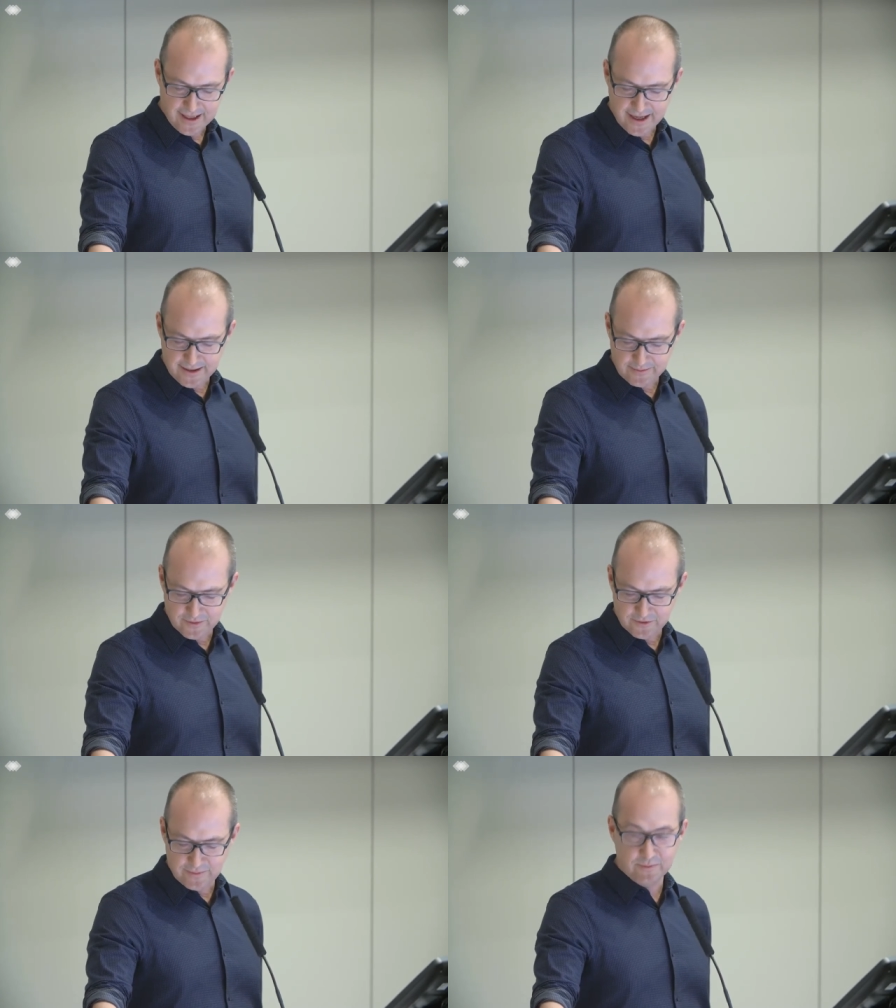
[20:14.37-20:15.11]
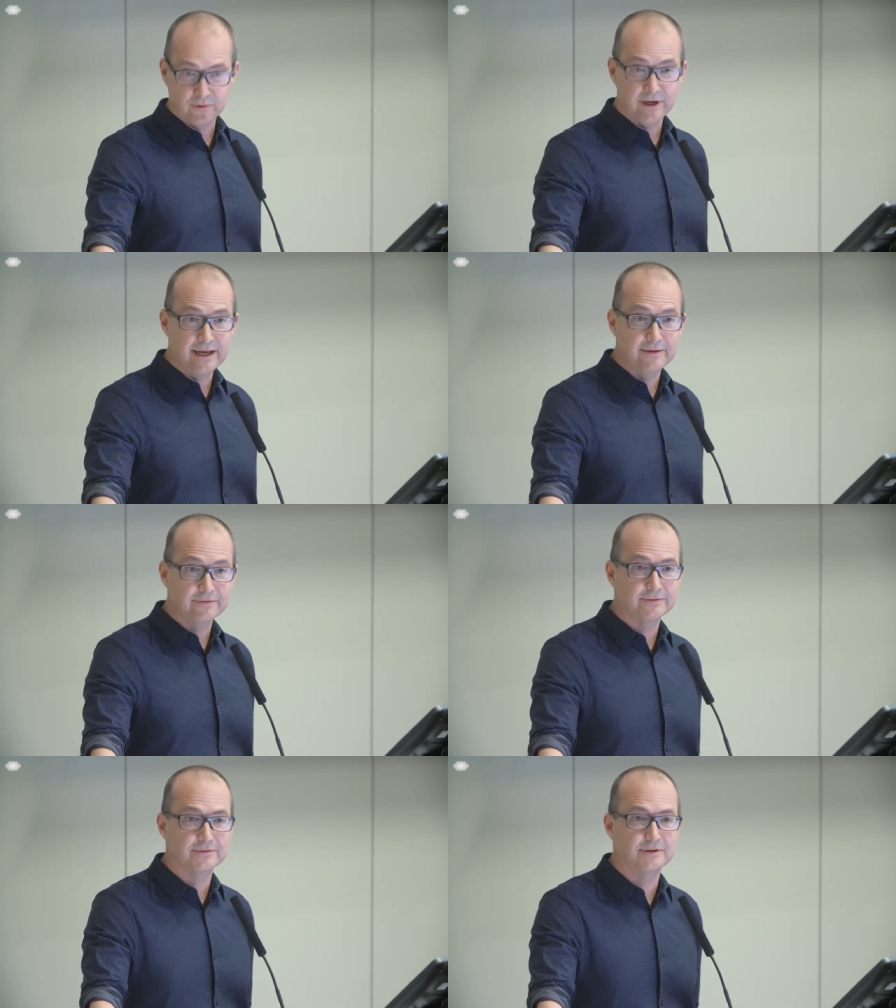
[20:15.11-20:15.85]
um, of being
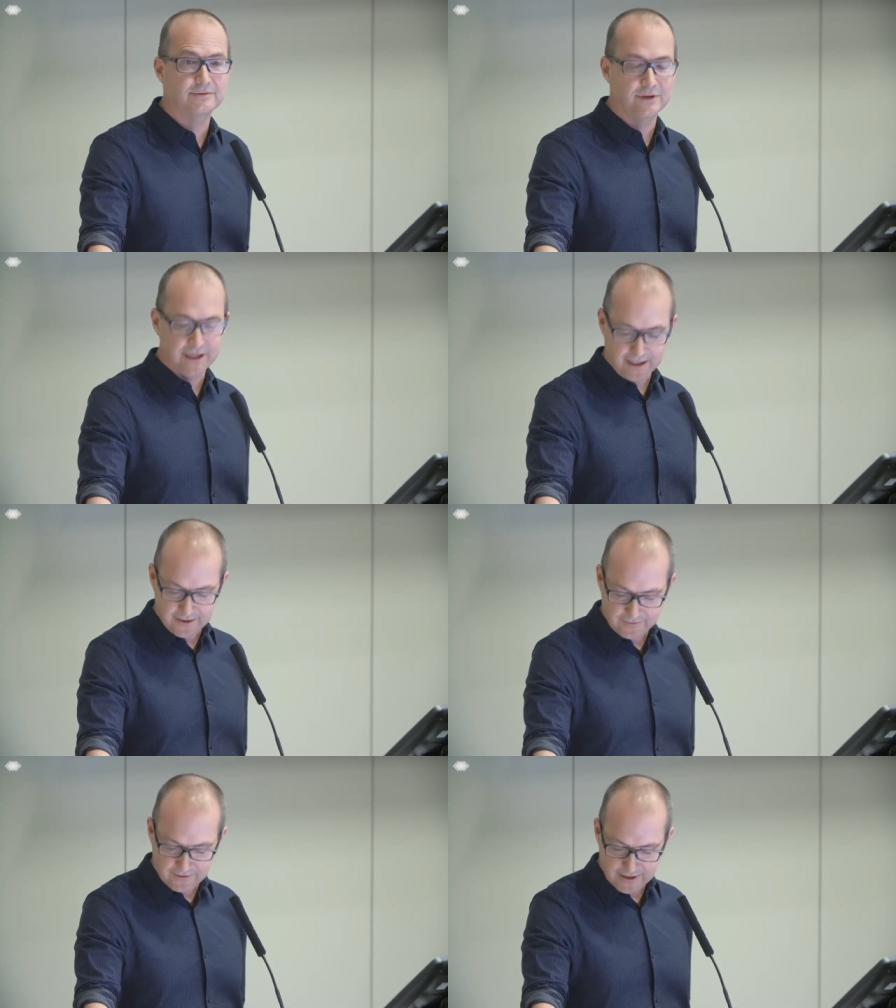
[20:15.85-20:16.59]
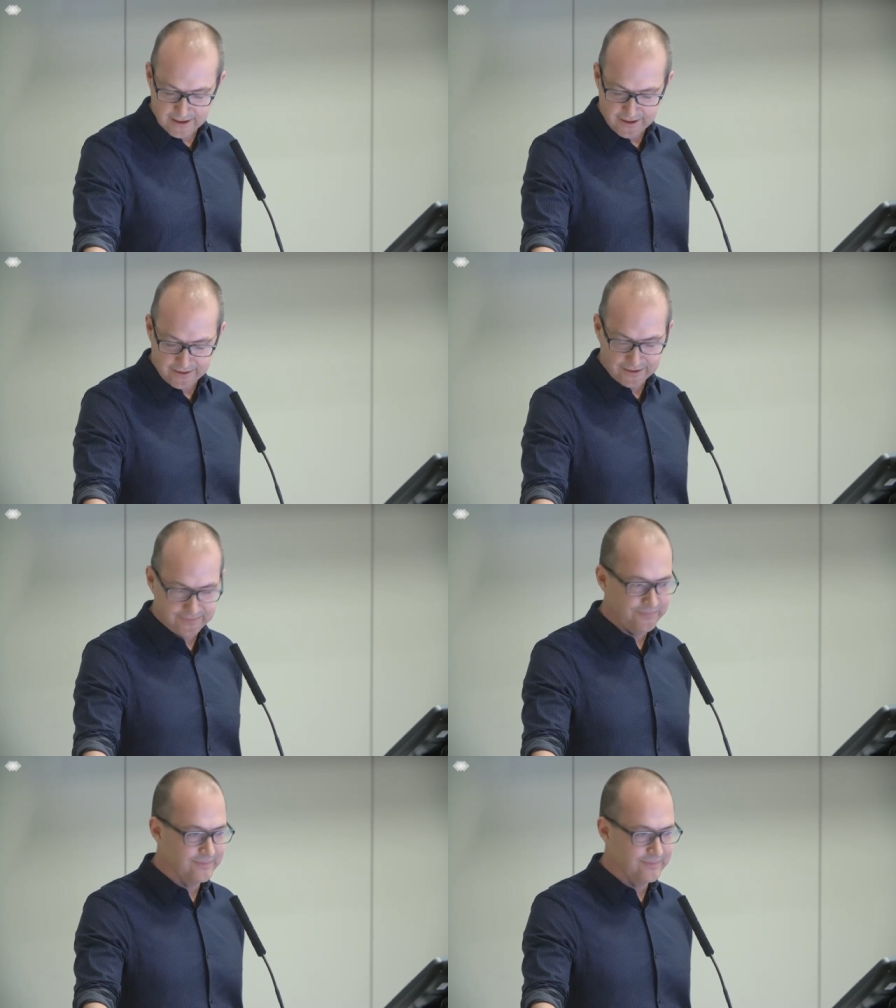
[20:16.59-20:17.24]
brave, of looking after one another,